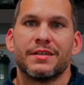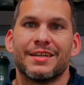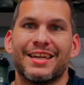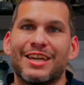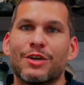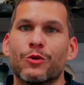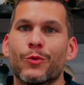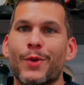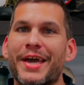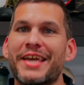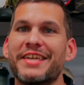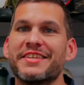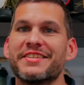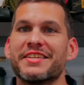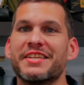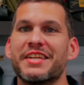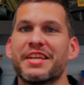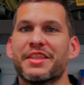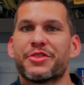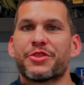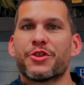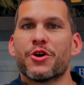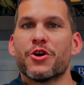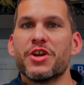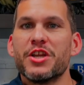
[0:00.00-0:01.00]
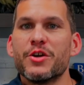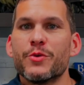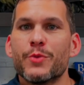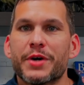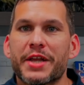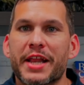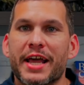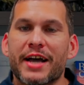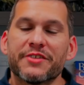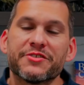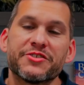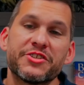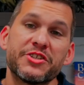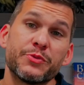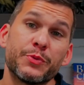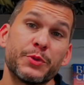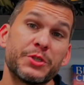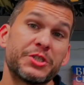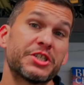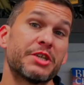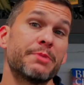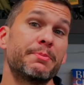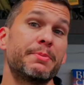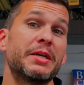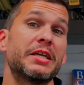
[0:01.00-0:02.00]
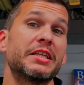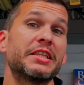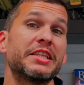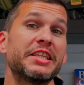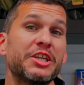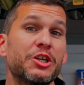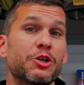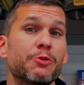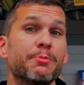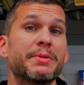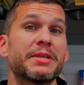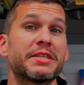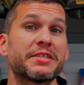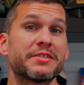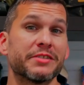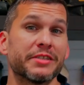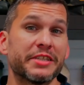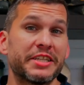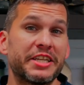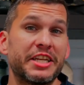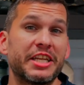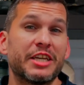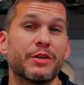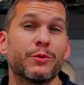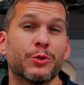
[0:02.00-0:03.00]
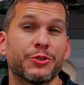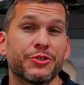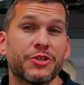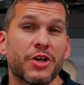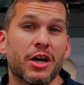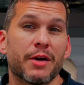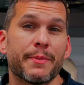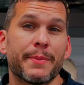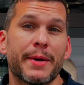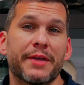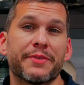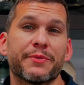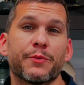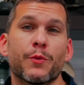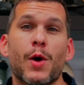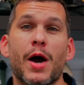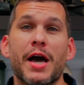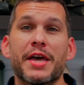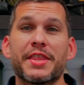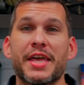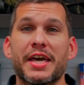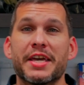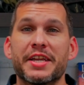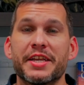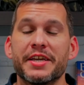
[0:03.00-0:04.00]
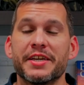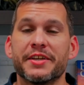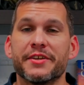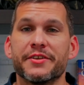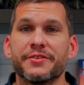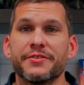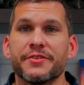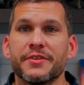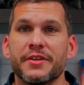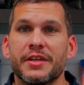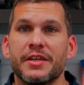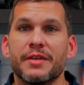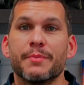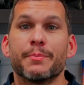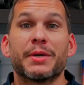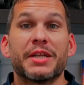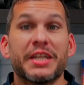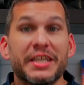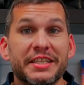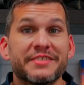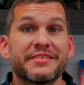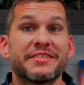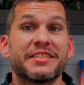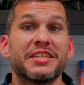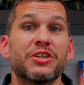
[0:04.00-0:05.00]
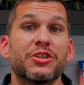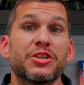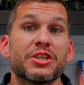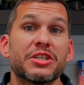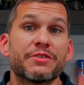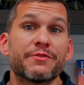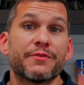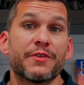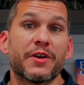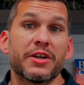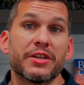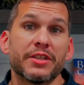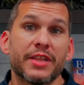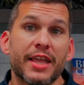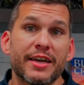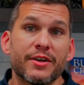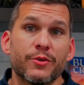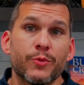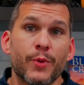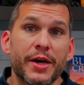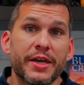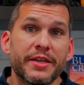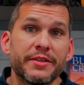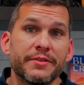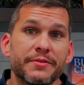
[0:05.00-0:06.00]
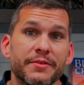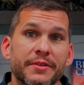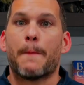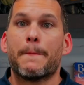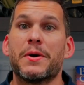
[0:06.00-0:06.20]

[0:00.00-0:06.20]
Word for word: It weighs in at 31 ounces, which can be a little misleading. We'll talk about why that is, but it still is very lightweight.